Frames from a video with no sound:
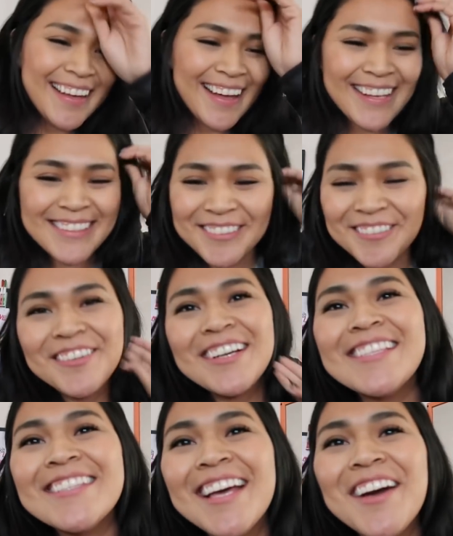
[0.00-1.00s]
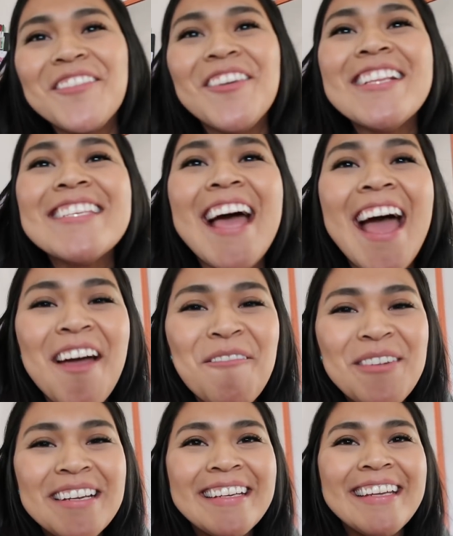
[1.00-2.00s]
guys, what's up? What's
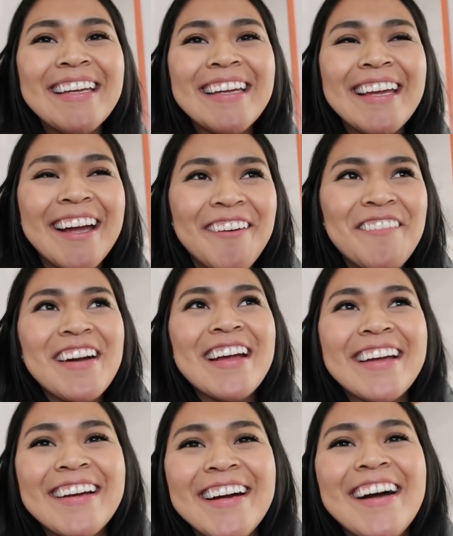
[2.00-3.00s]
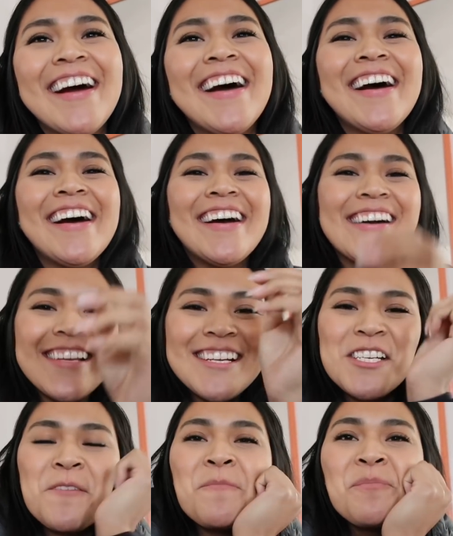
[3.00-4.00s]
happening? Oh
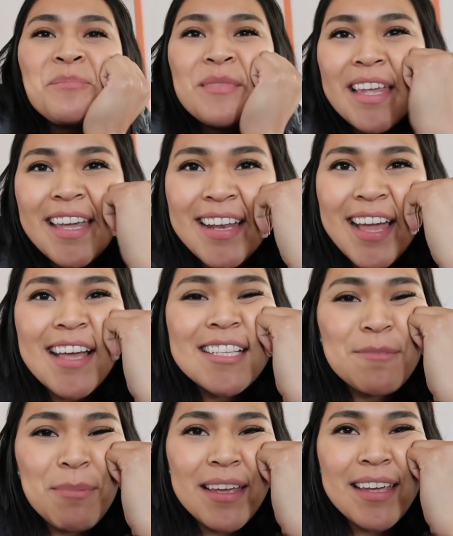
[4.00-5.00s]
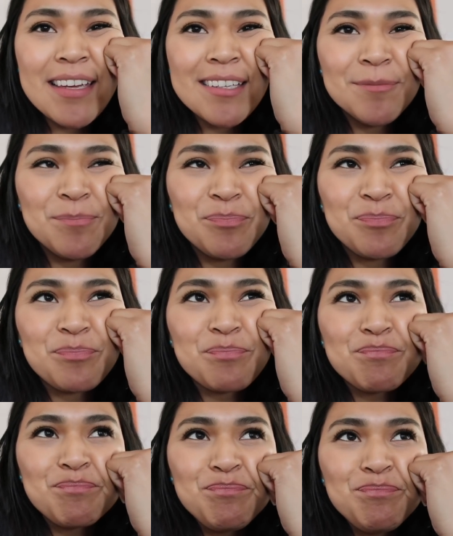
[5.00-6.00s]
my gosh. It has been
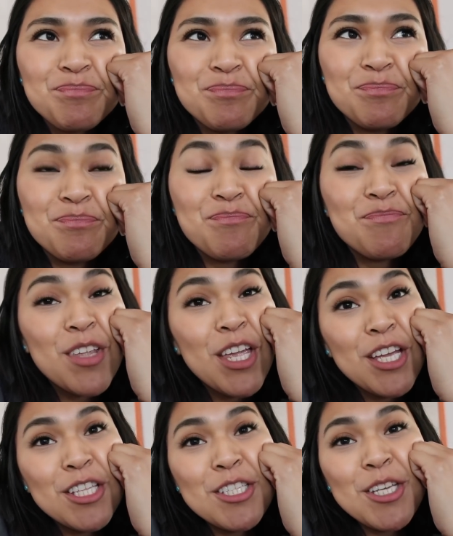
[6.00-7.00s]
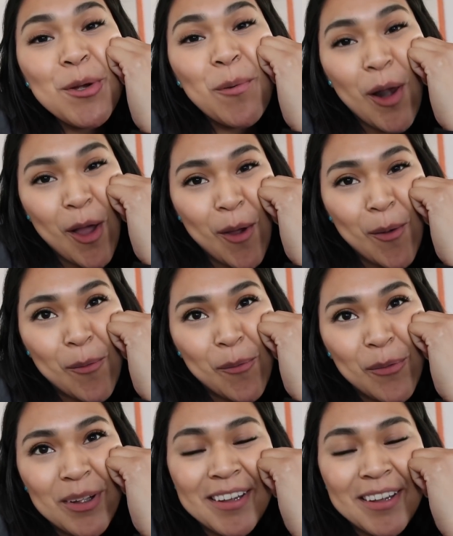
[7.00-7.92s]
too long.